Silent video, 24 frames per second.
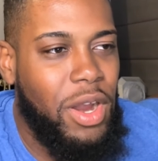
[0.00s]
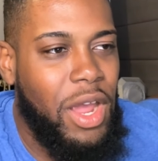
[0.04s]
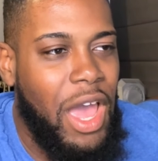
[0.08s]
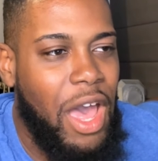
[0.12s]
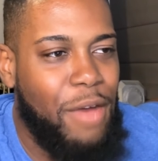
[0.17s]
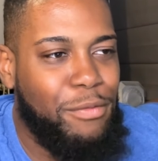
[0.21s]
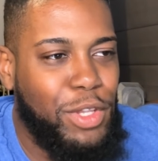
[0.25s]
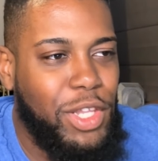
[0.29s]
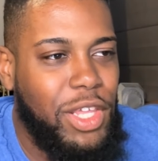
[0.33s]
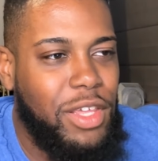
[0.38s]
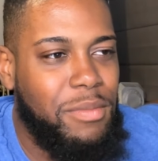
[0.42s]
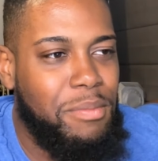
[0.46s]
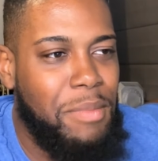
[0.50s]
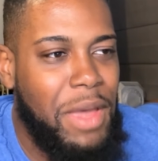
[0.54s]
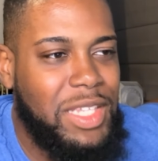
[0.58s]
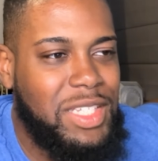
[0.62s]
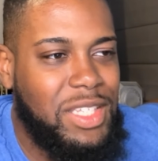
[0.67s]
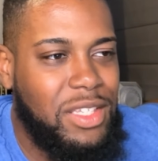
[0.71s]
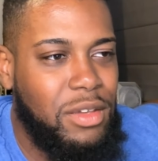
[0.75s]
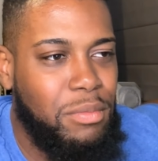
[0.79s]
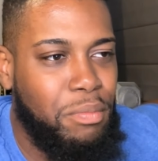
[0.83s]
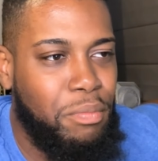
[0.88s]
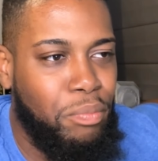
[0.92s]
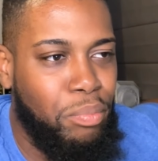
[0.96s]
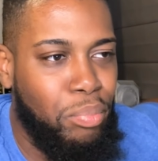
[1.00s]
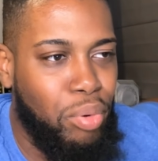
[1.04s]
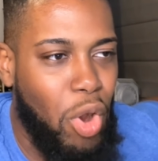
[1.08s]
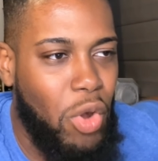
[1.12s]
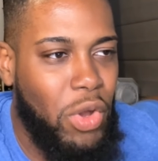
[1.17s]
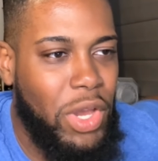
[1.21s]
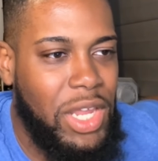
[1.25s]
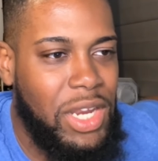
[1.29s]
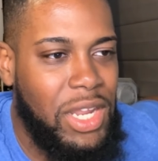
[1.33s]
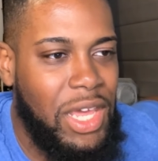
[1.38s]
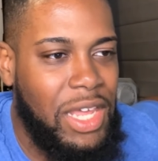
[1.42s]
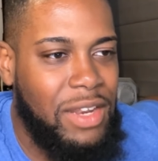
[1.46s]
heavily mentally
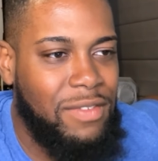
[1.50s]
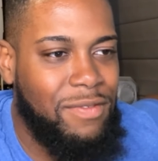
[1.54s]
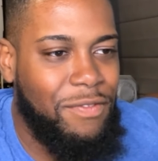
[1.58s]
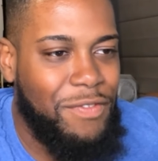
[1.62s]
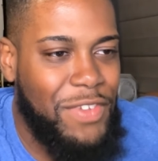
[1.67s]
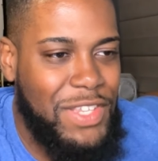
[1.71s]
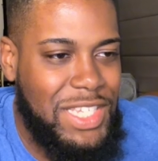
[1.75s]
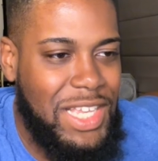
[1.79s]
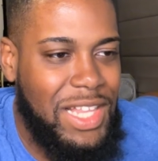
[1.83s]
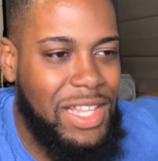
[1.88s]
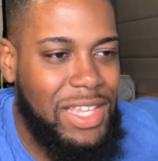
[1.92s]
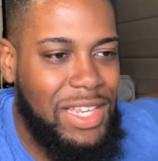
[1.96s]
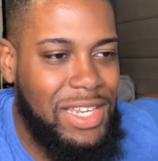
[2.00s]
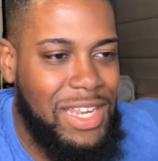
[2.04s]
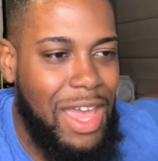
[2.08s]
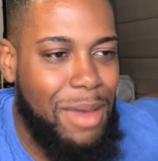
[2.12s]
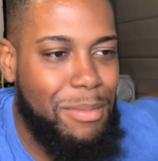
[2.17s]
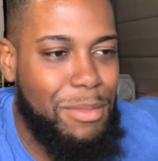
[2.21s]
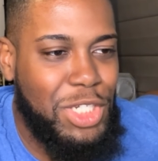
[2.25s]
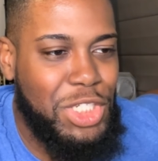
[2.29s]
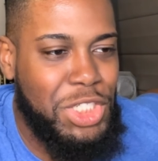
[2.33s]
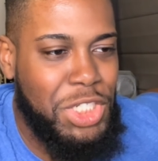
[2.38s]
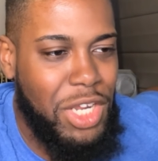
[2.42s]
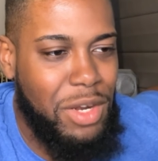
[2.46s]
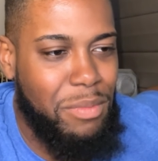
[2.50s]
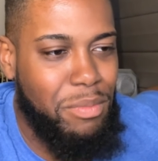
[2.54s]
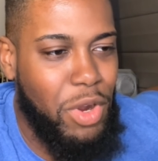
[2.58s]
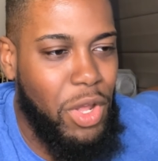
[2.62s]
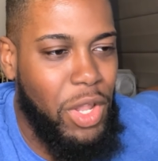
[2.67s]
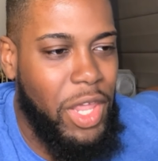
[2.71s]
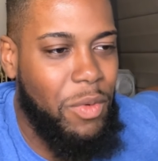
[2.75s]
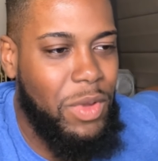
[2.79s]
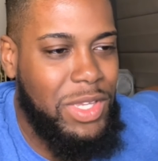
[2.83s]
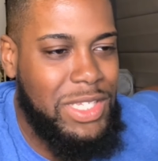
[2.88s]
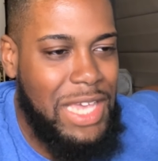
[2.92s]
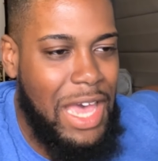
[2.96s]
broken and physically damaged Shin, bro?
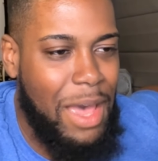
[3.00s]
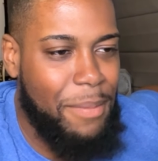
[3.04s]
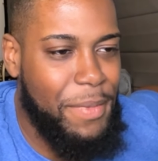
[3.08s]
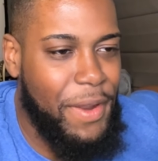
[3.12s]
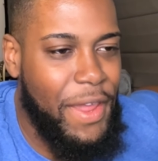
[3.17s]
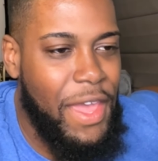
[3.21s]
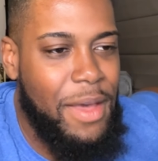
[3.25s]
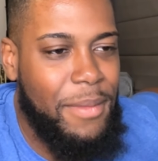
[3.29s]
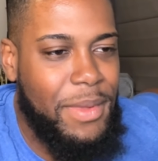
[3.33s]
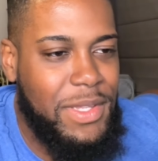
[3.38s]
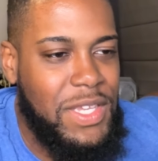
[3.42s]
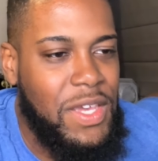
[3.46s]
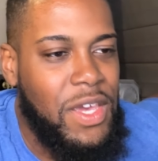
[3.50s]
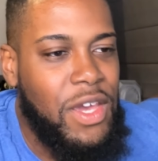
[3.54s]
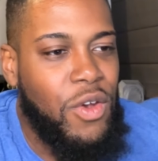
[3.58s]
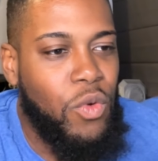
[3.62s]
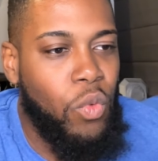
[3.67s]
Like, what's happening? Let's see.